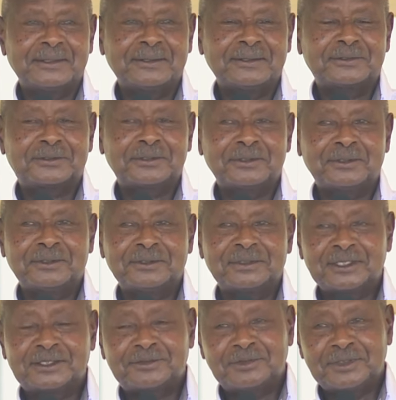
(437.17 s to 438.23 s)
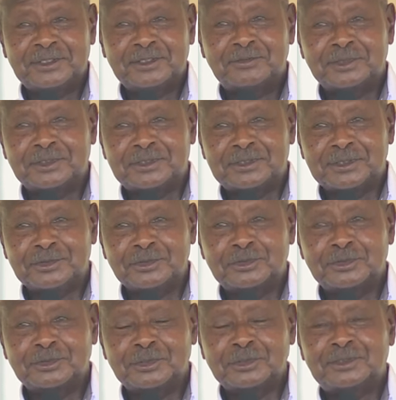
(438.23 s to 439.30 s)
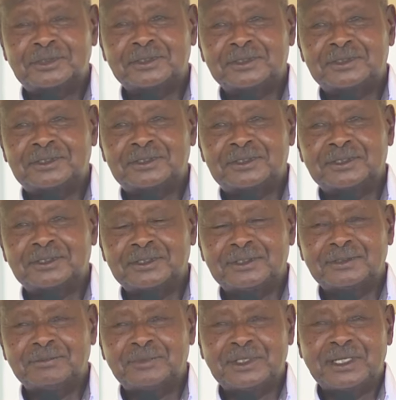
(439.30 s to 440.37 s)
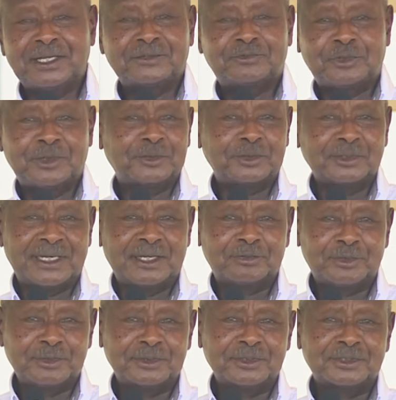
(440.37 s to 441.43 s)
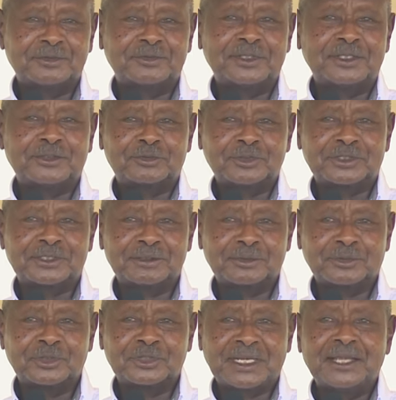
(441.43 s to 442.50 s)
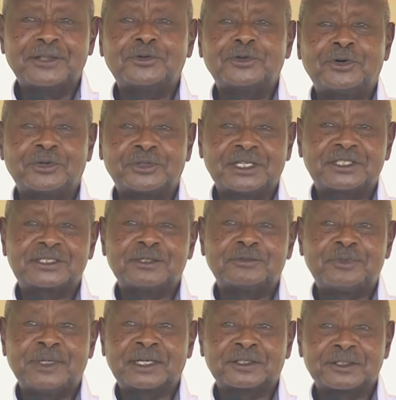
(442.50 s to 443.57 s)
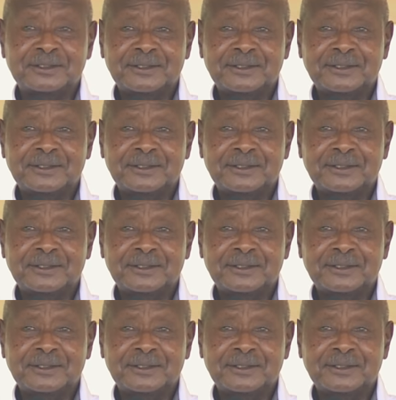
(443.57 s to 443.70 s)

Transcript: So that's very interesting. You should not, I found it very interesting because I know that's a fact.